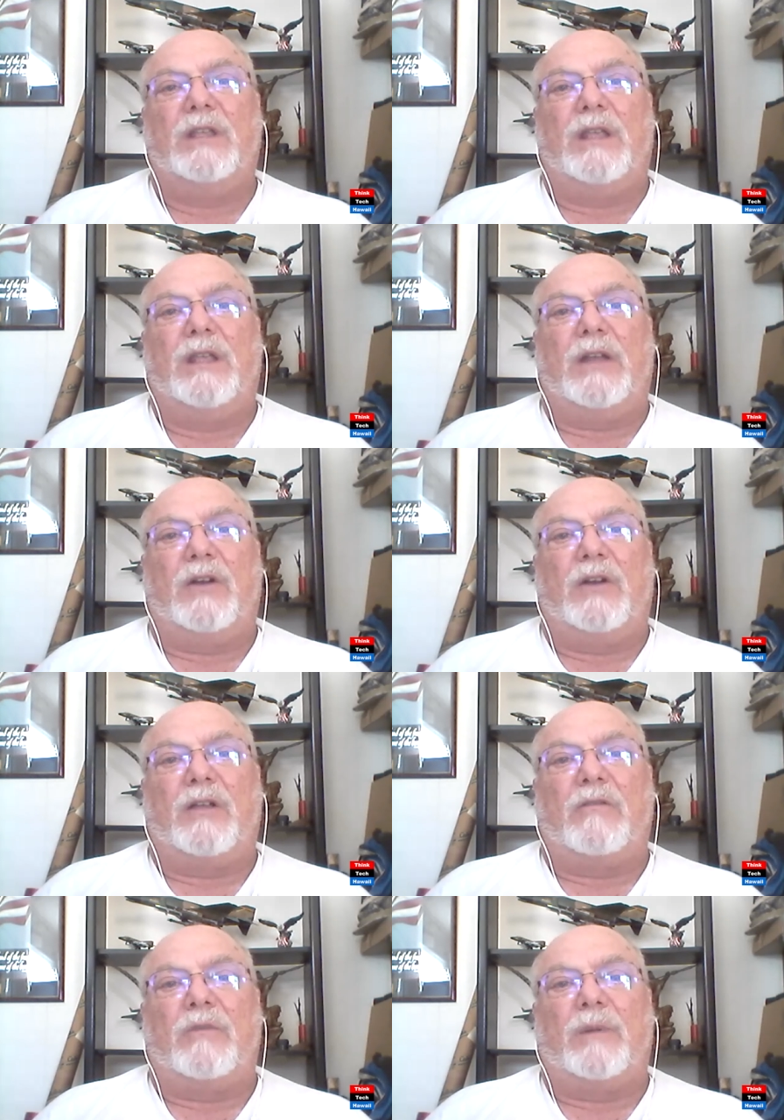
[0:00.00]
and our
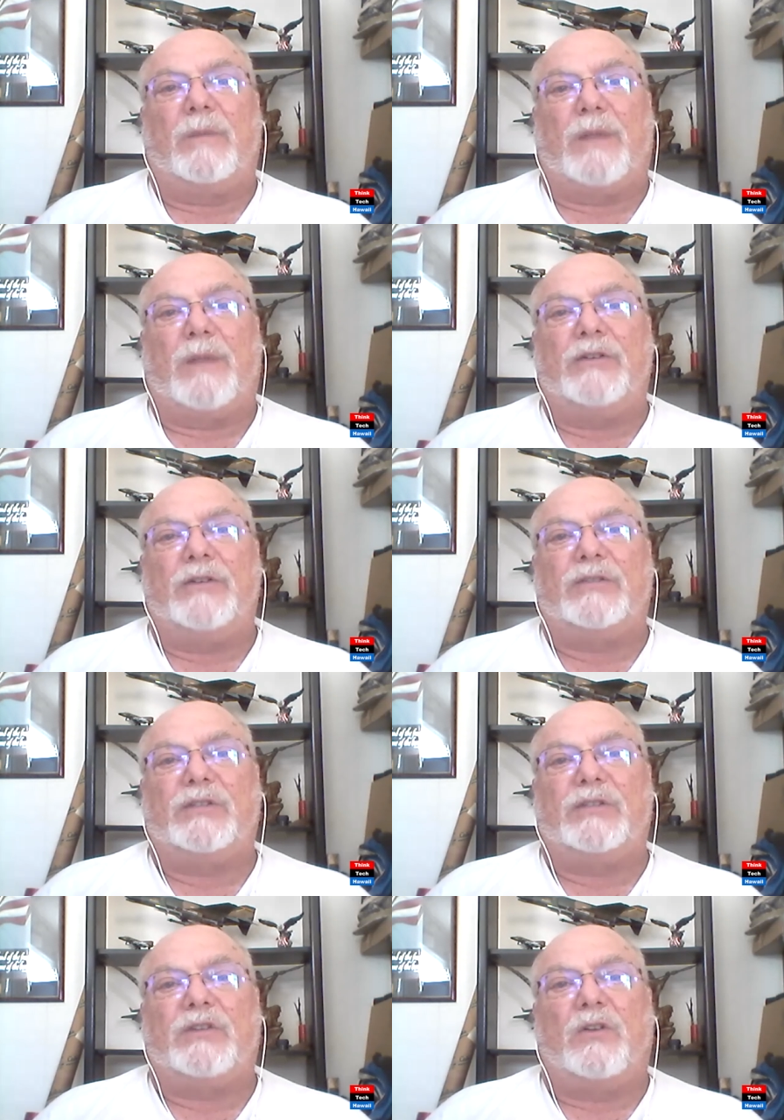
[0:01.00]
government planners to
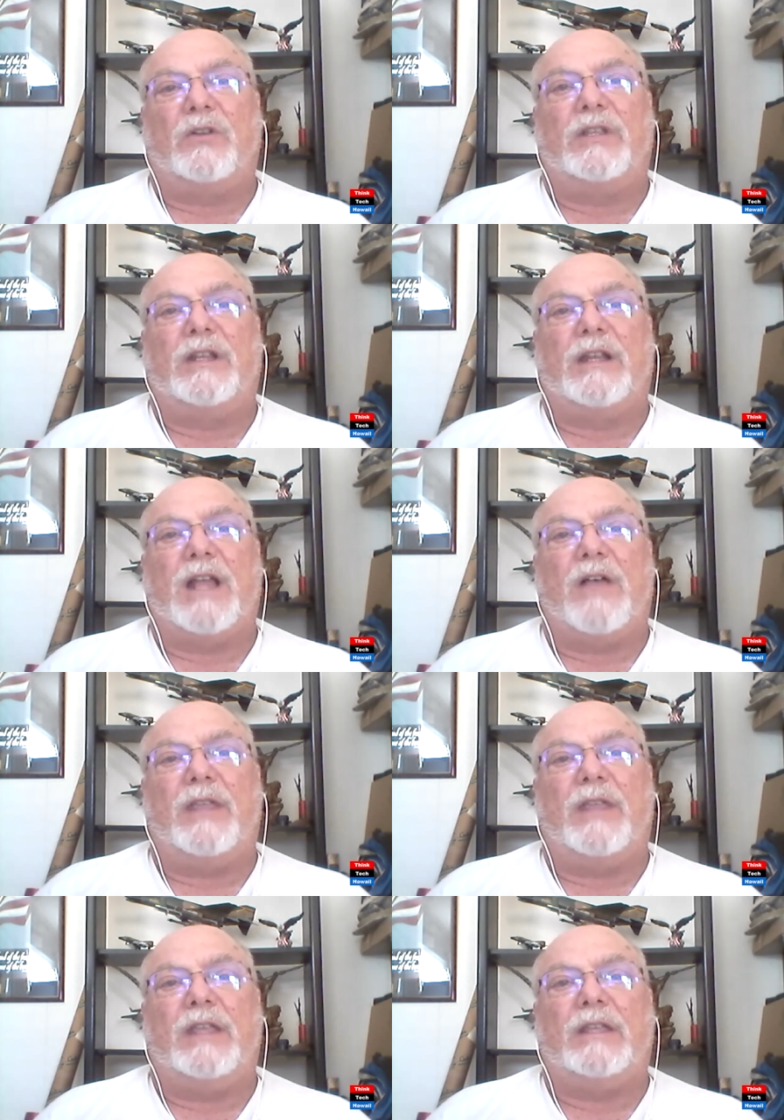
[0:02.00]
start looking at how
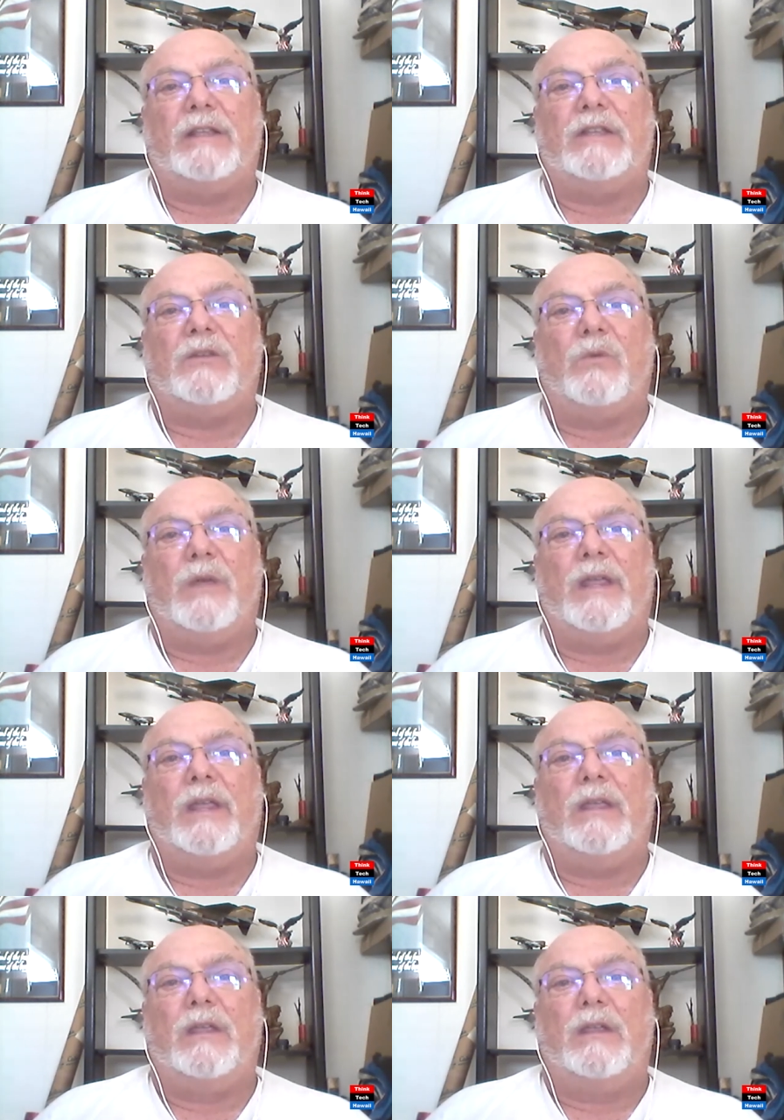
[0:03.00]
they could lead the way
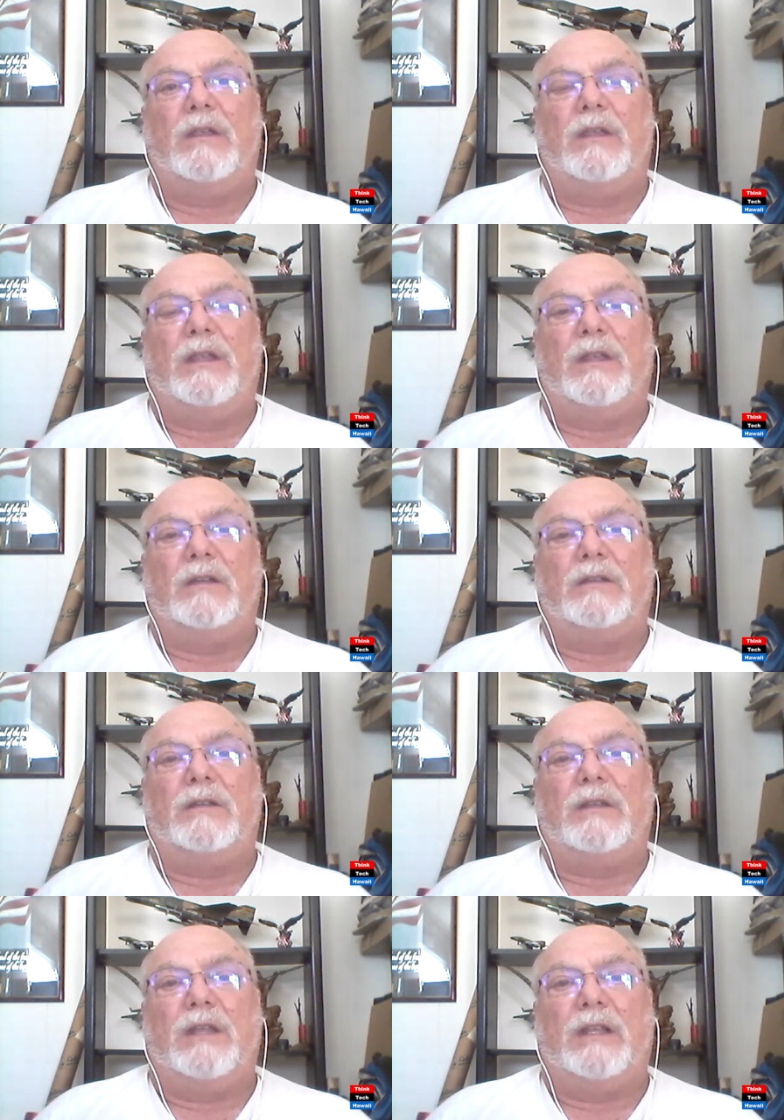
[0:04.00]
in
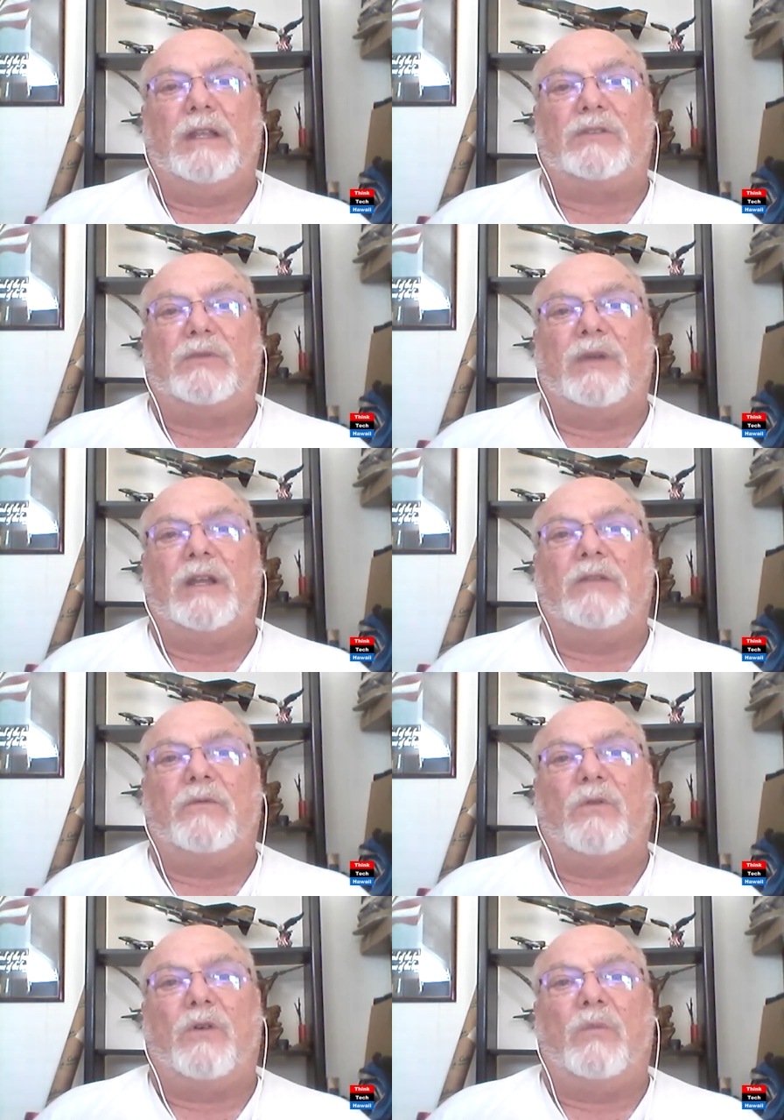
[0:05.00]
getting us ready
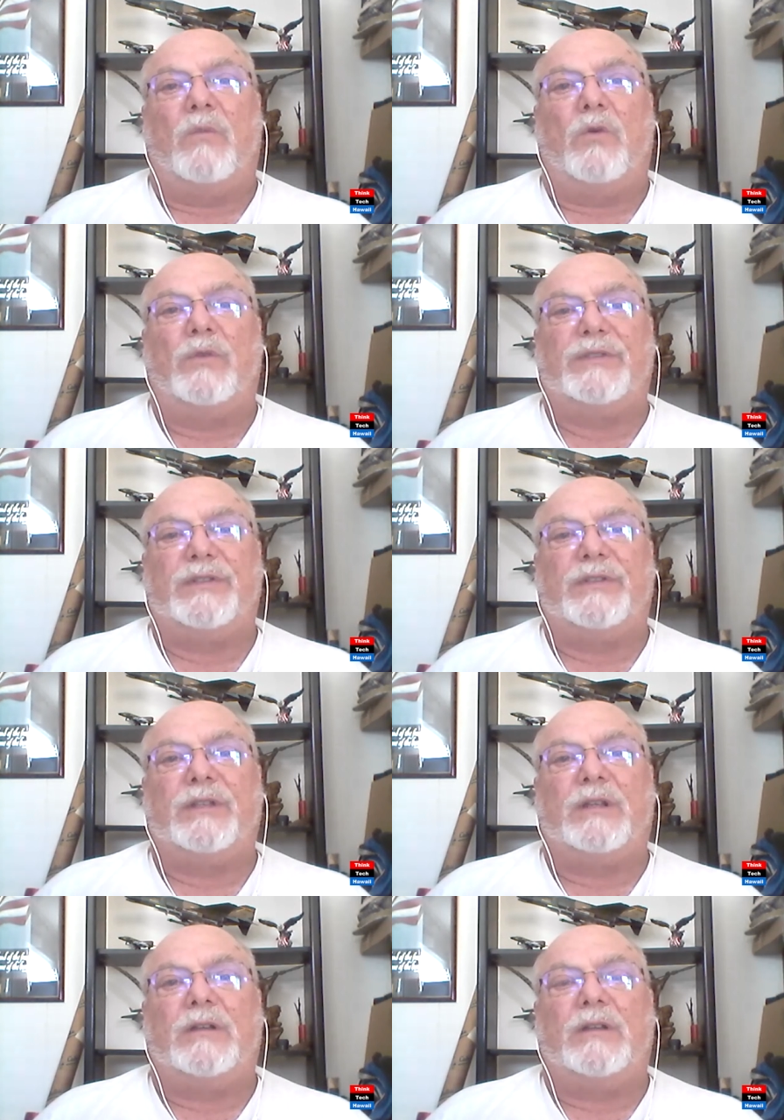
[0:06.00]
for a more
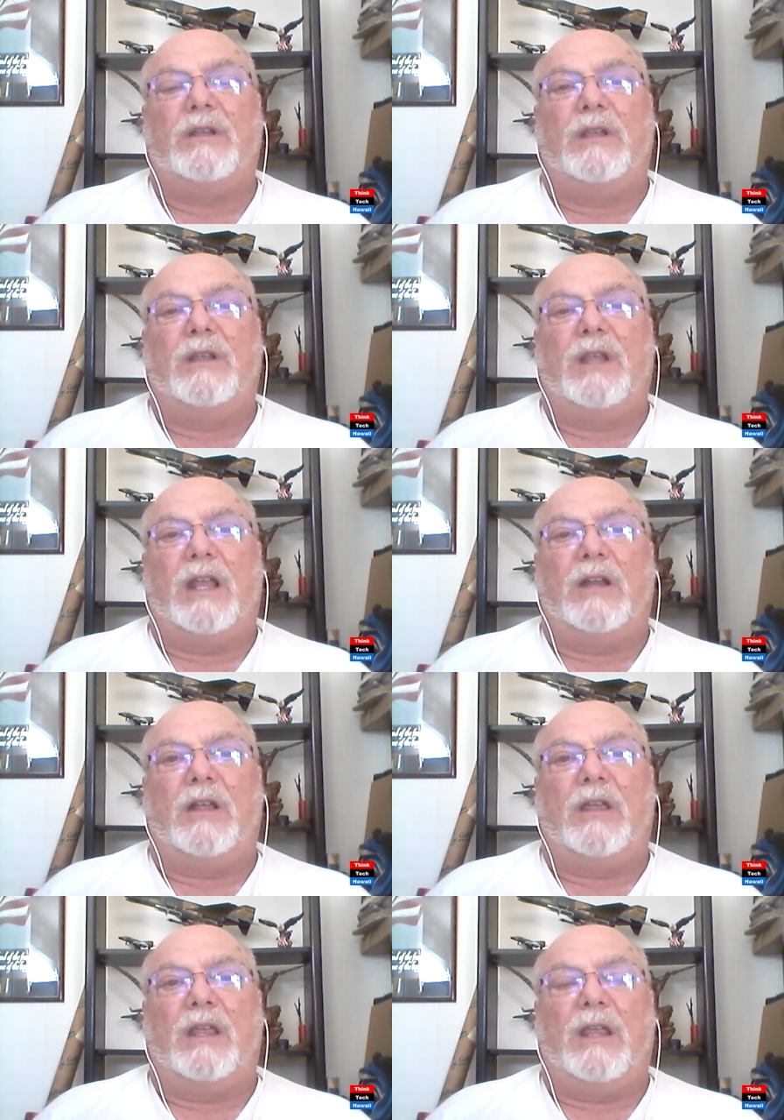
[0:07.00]
resilient and
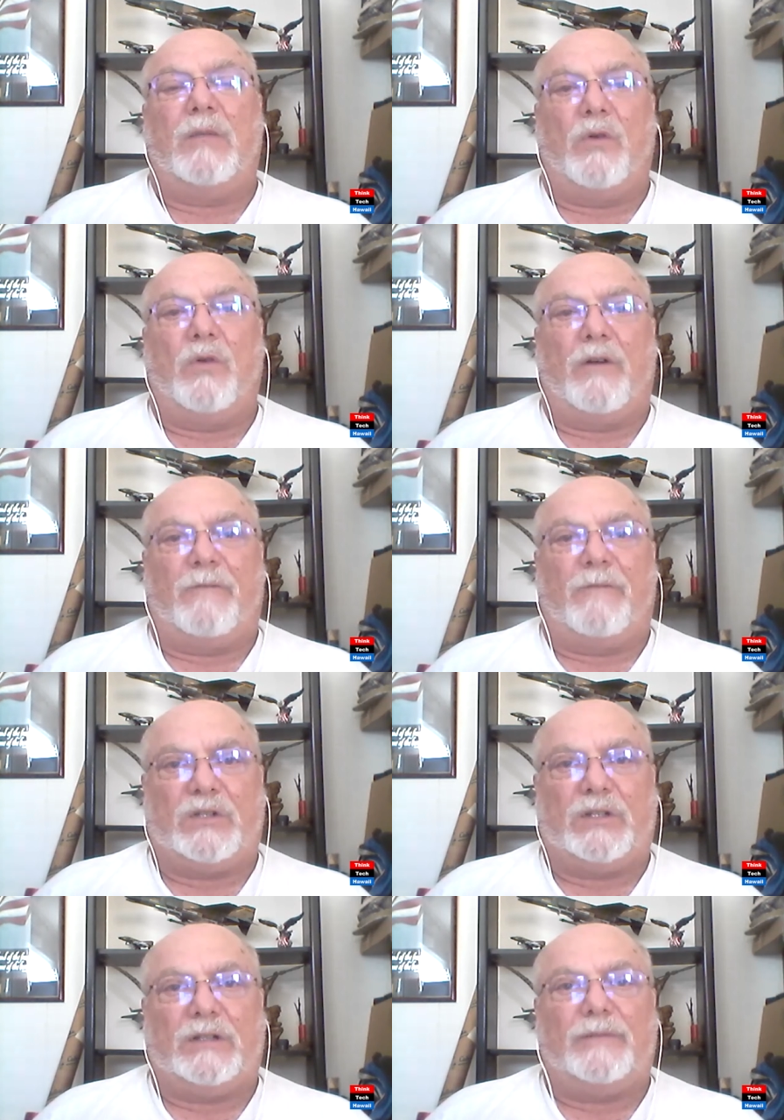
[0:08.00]
a more
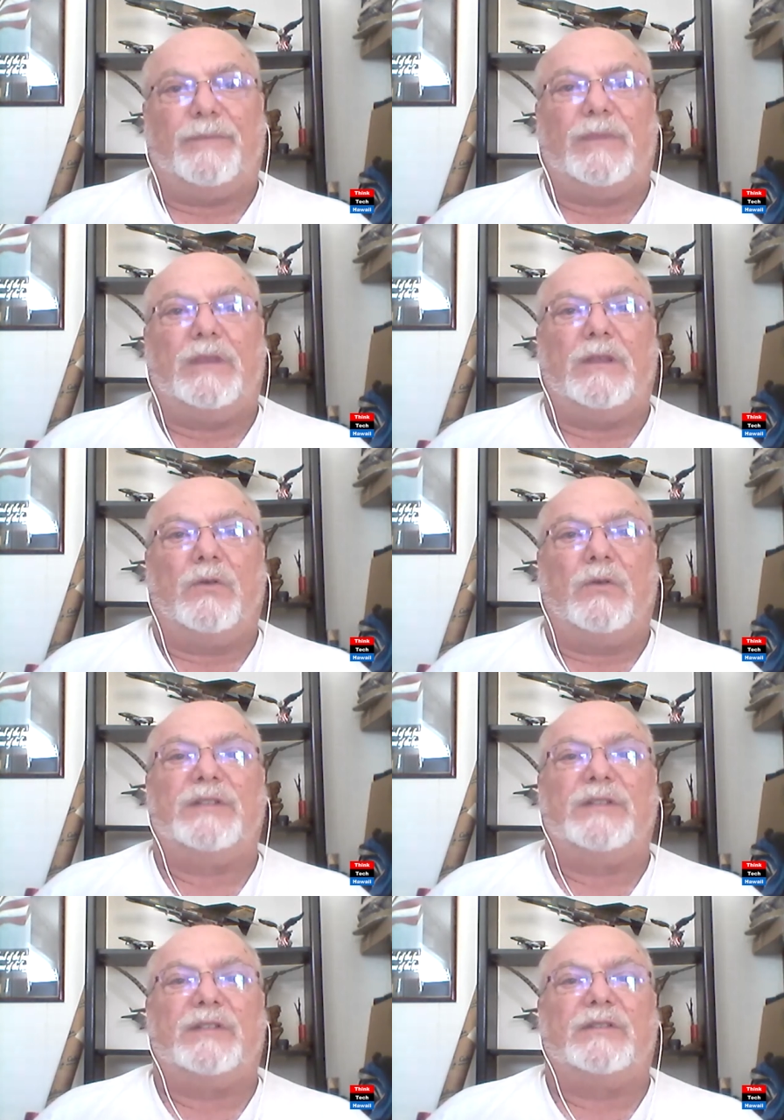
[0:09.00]
efficient grid
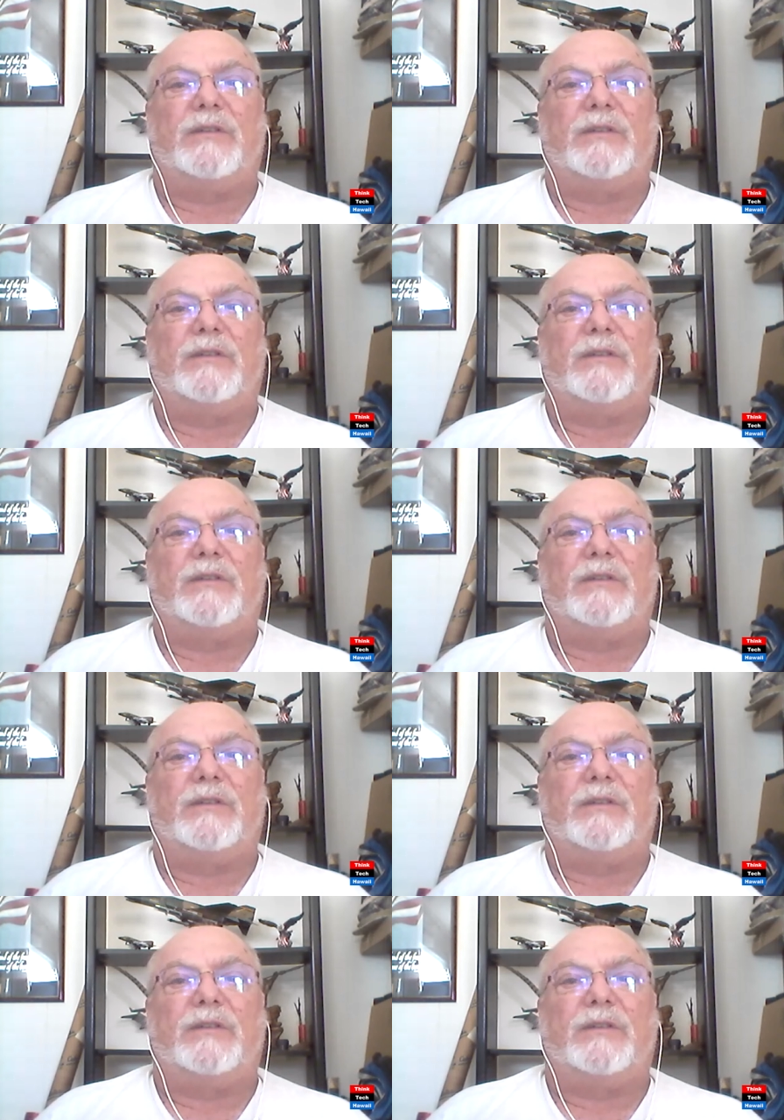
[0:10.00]
system.